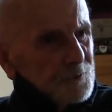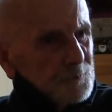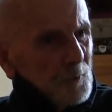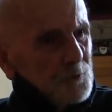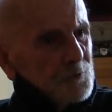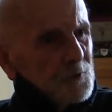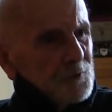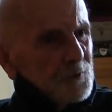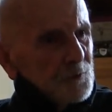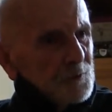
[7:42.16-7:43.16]
supposed
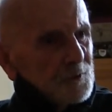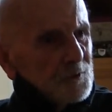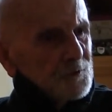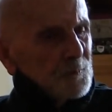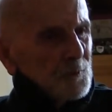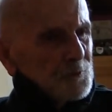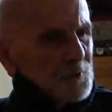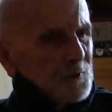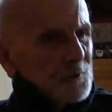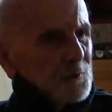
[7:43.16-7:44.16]
to do, and you're supposed
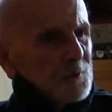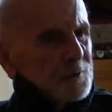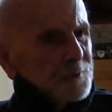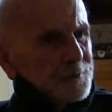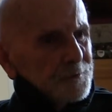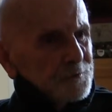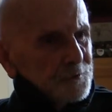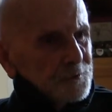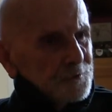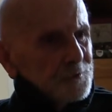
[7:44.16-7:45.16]
to do it at a
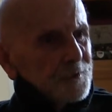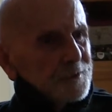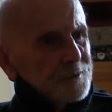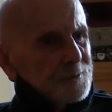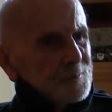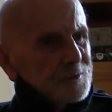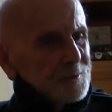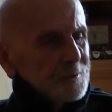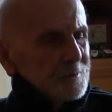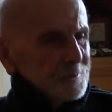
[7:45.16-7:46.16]
certain time, and
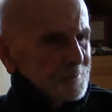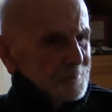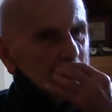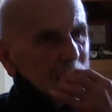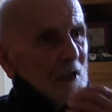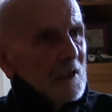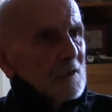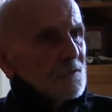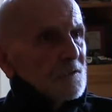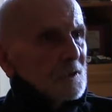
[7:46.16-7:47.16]

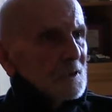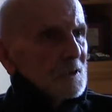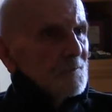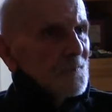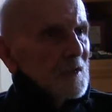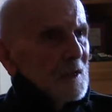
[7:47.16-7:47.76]
actually,